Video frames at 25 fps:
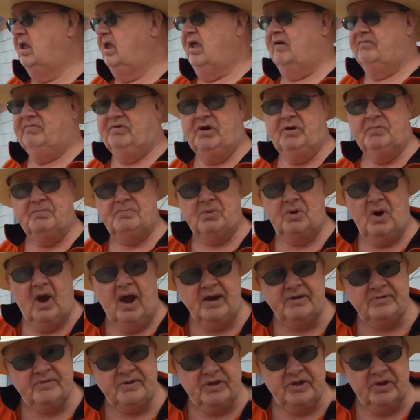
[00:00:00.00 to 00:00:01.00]
Have you
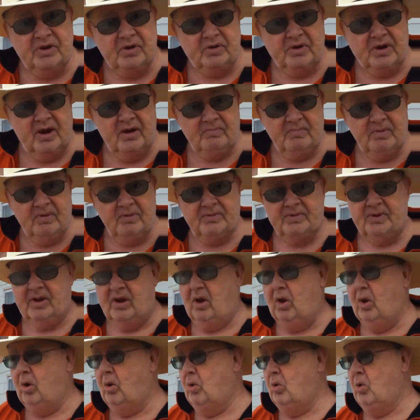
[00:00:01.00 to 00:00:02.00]
priced cucumbers?
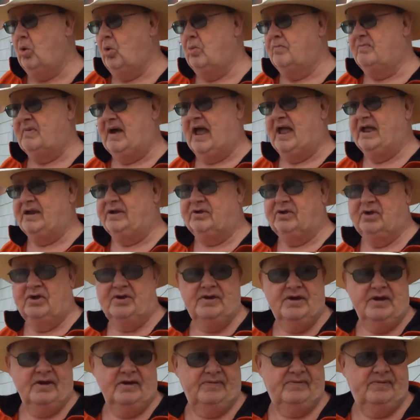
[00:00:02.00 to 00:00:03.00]
Oh my
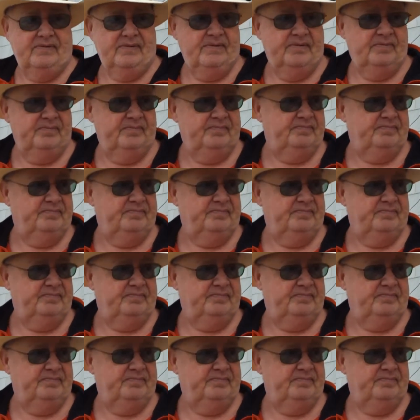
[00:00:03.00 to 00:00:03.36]
goodness.